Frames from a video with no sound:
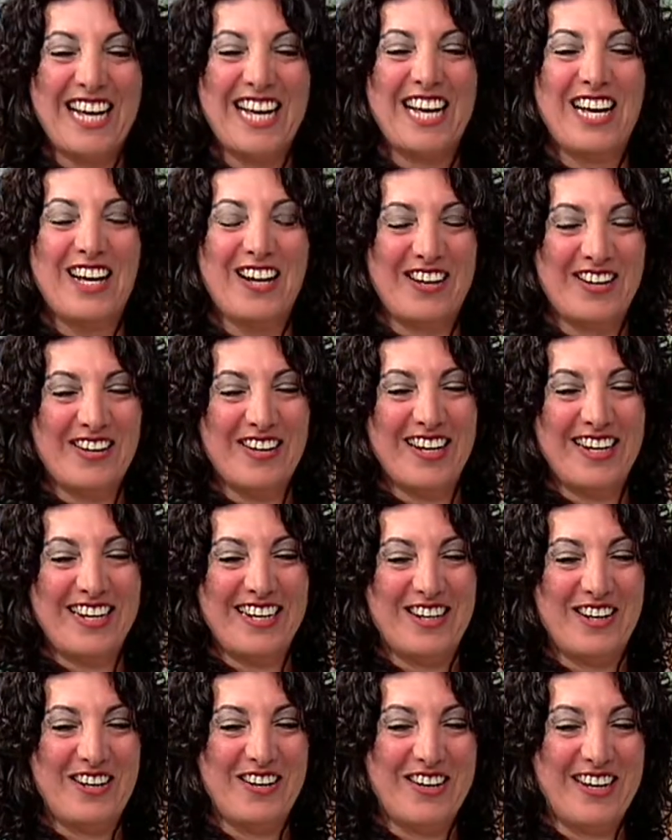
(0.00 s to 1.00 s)
All right,
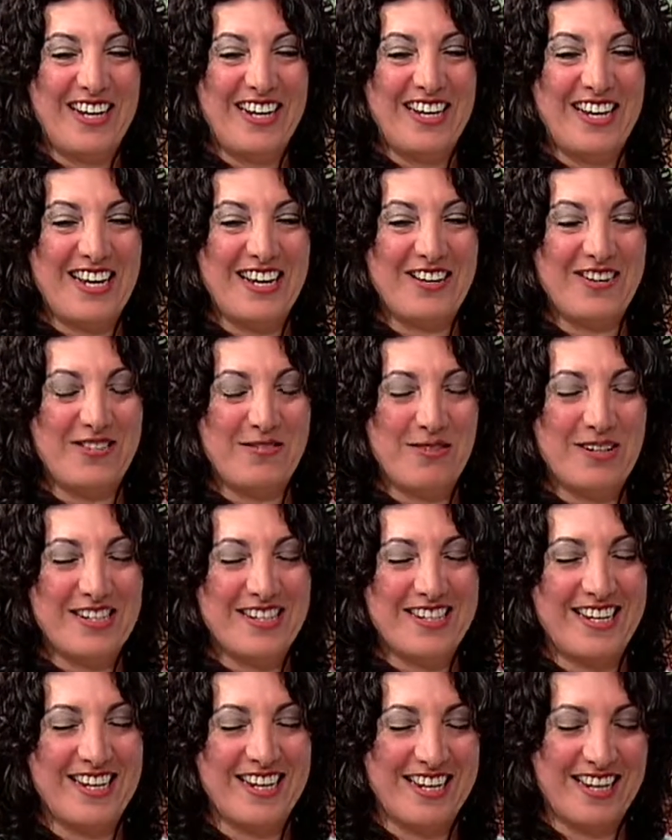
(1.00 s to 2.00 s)
all right. Hang on one
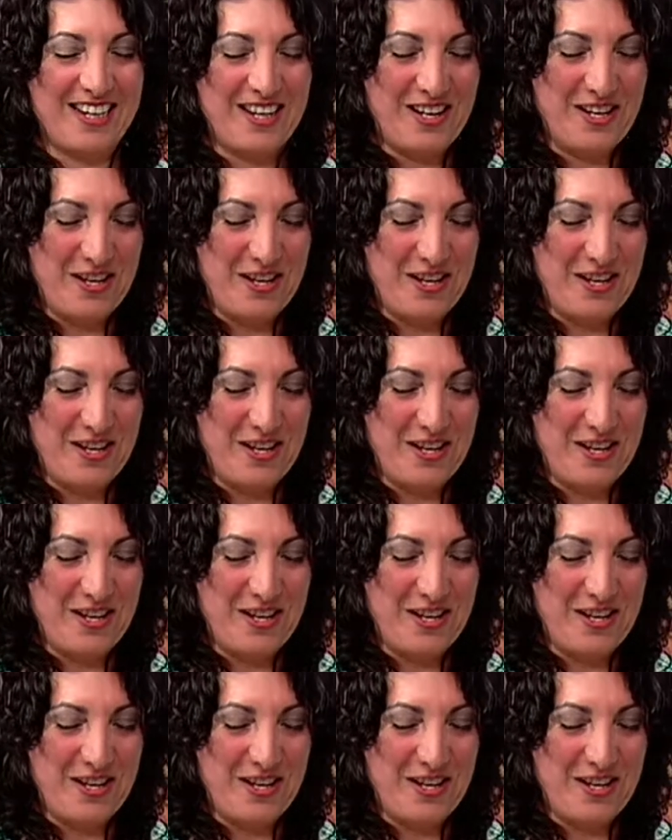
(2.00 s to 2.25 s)
second.